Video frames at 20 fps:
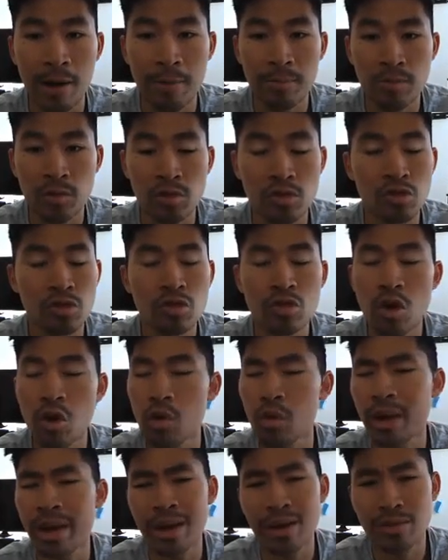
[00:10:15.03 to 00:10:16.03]
There's no
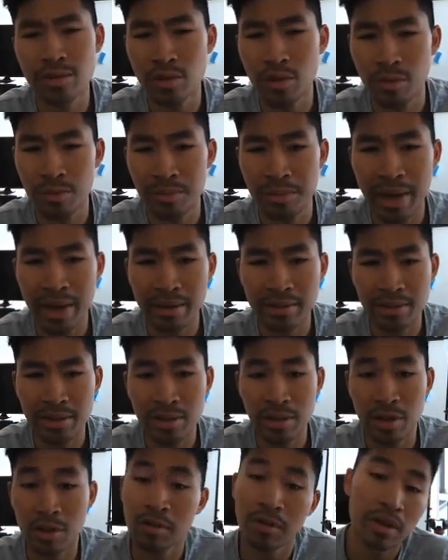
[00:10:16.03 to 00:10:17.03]
way I was going back.
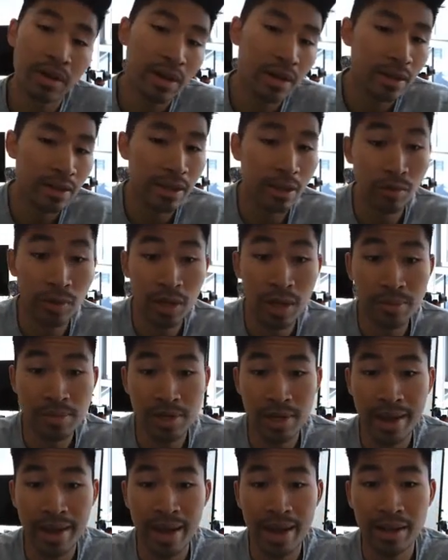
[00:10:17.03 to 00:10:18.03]
So the only
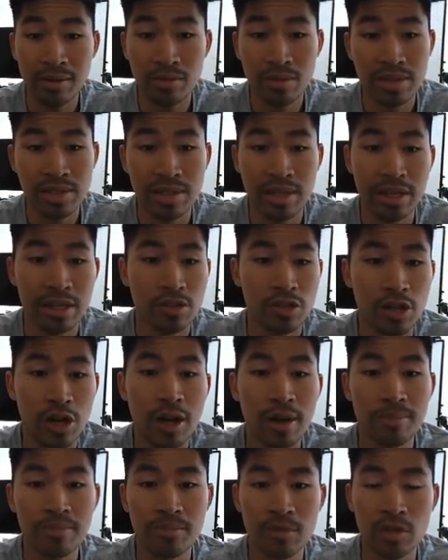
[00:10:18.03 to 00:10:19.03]
option I had was to get a
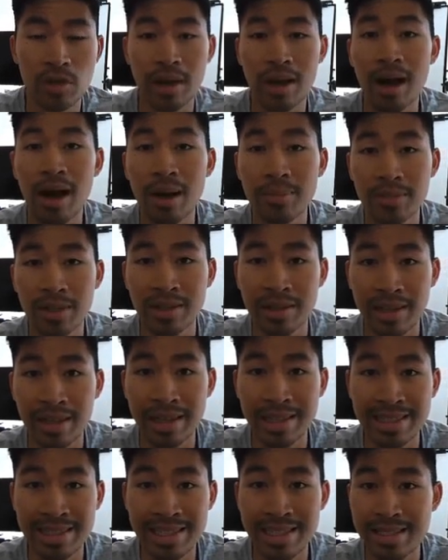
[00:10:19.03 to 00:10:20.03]
job. So I hopped on
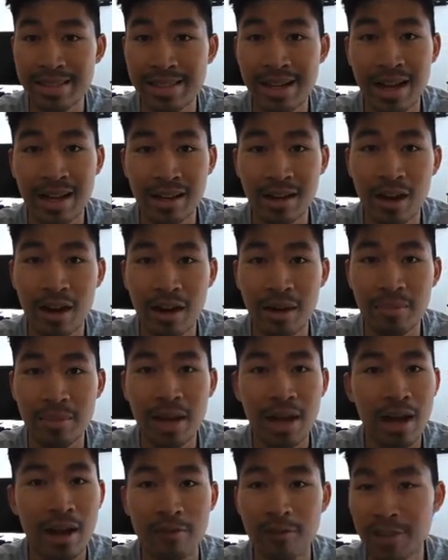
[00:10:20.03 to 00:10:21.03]
Indeed.com,
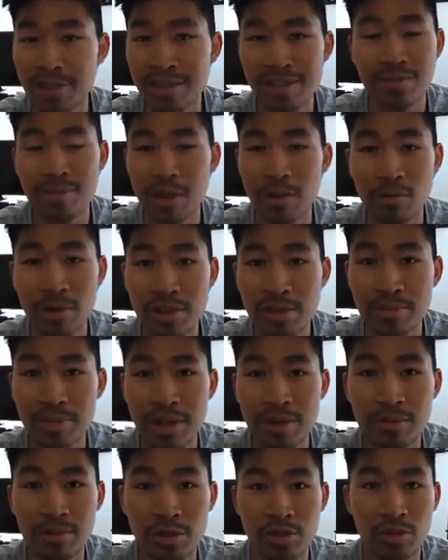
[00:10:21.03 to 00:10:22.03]
fixed up my
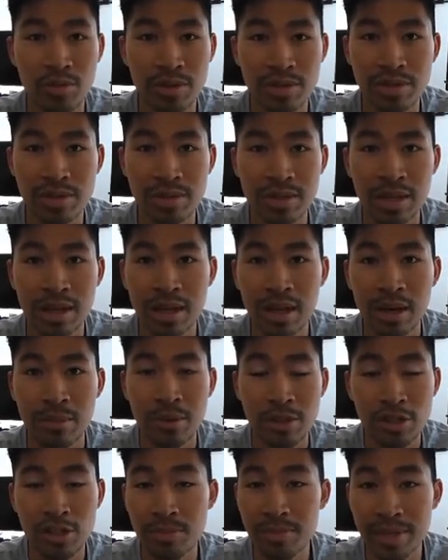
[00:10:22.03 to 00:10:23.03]
resume, which was a
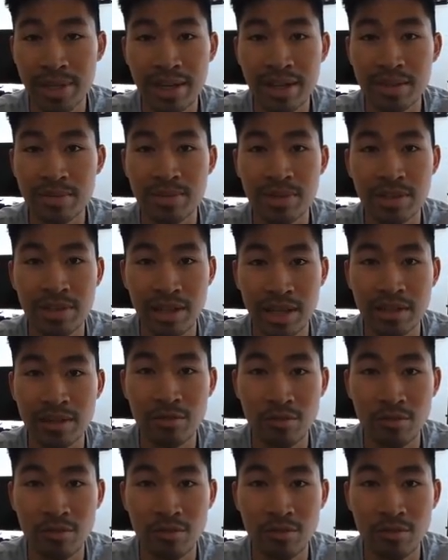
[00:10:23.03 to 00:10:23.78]
bunch of BS because I